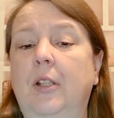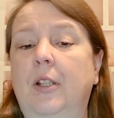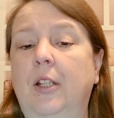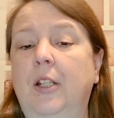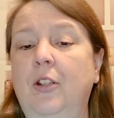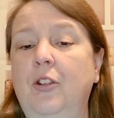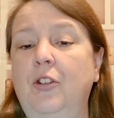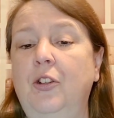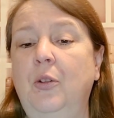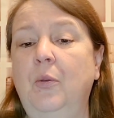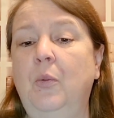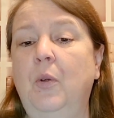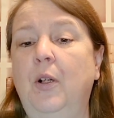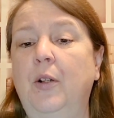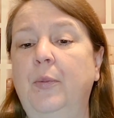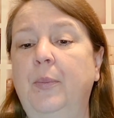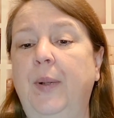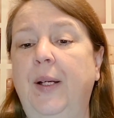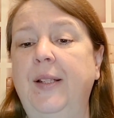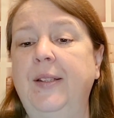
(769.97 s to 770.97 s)
Kirsha
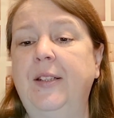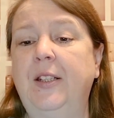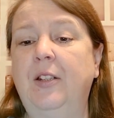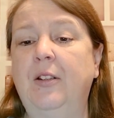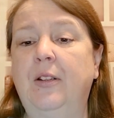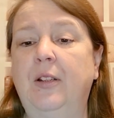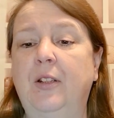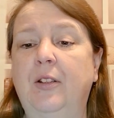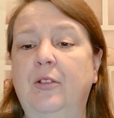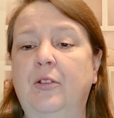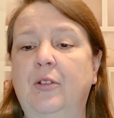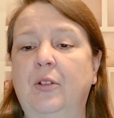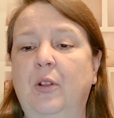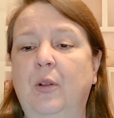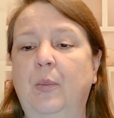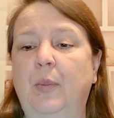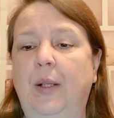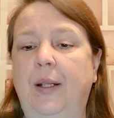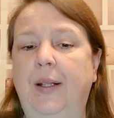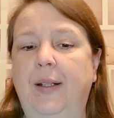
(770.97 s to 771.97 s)
walked past Kirian to her
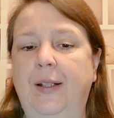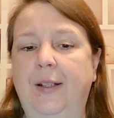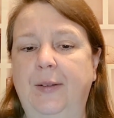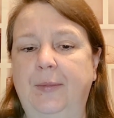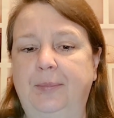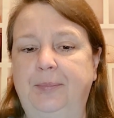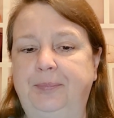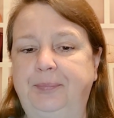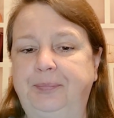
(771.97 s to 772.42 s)
blanket.